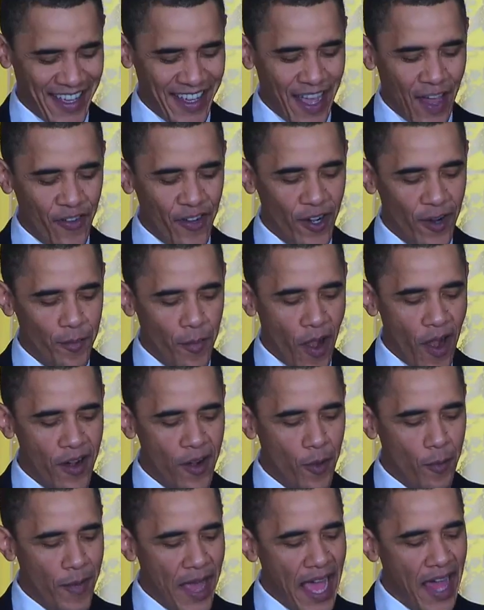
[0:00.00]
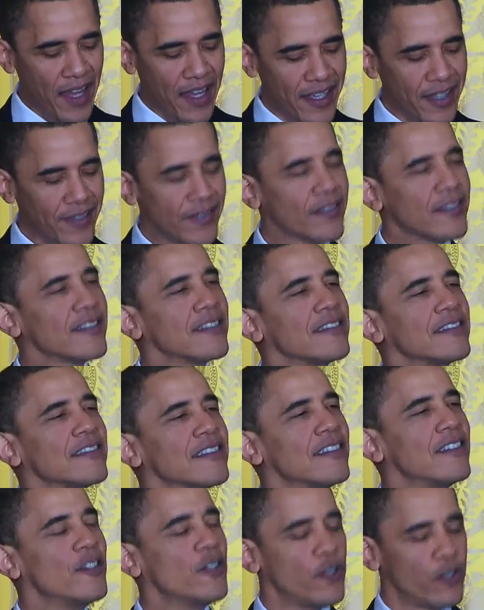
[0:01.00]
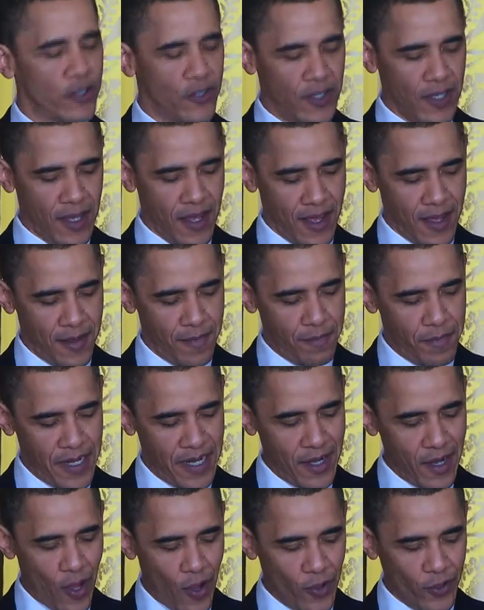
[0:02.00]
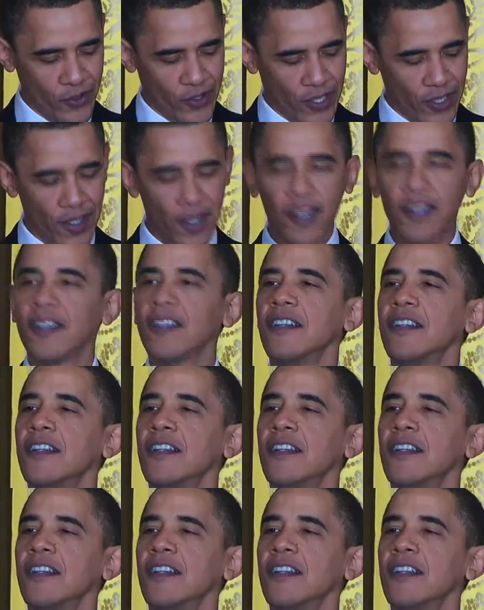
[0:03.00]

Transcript: Governor Martin O'Malley, who's uh, been known to